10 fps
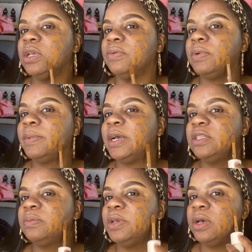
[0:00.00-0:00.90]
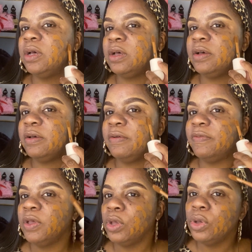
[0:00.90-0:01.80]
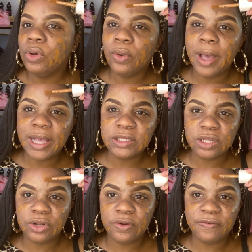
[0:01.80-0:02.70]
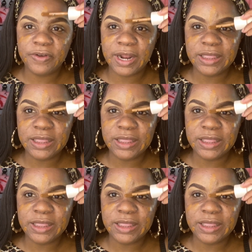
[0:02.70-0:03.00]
It reminds me of, who has the doe foot?